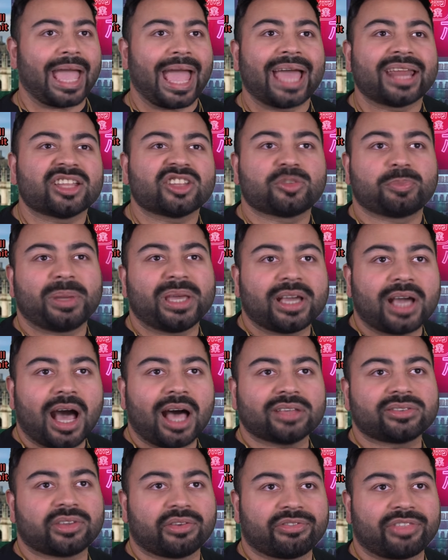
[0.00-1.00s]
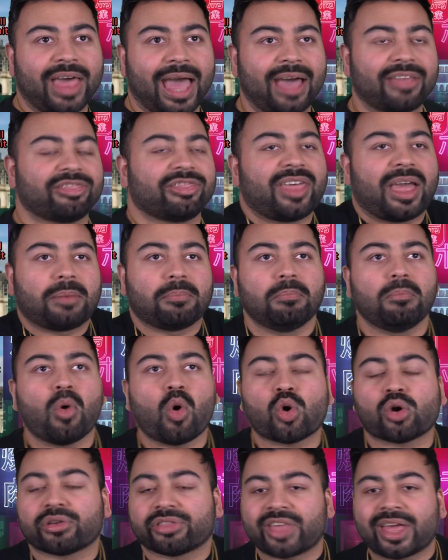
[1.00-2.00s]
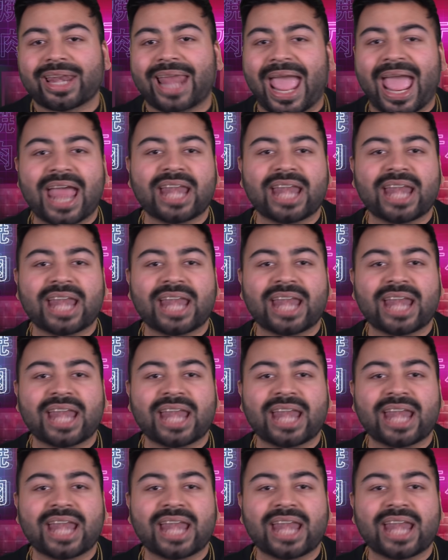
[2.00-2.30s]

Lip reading: And it's because of that, that more than